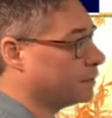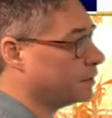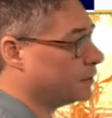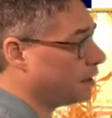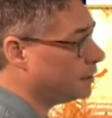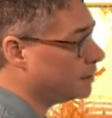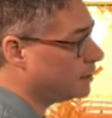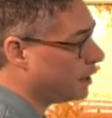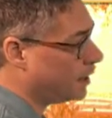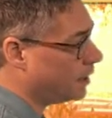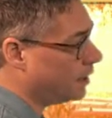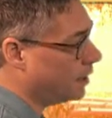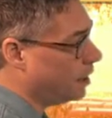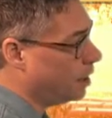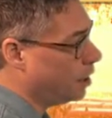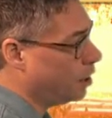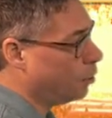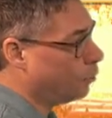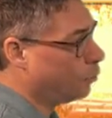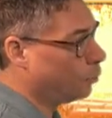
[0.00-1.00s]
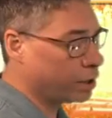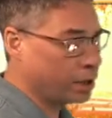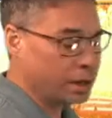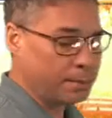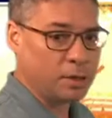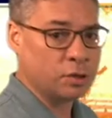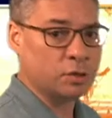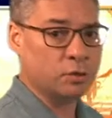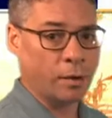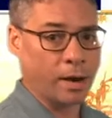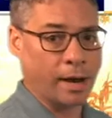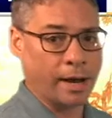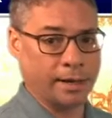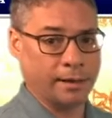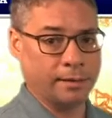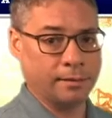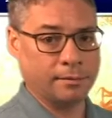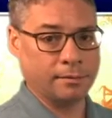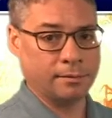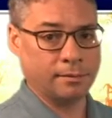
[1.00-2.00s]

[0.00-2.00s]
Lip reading: Sunday, we're going to be dry.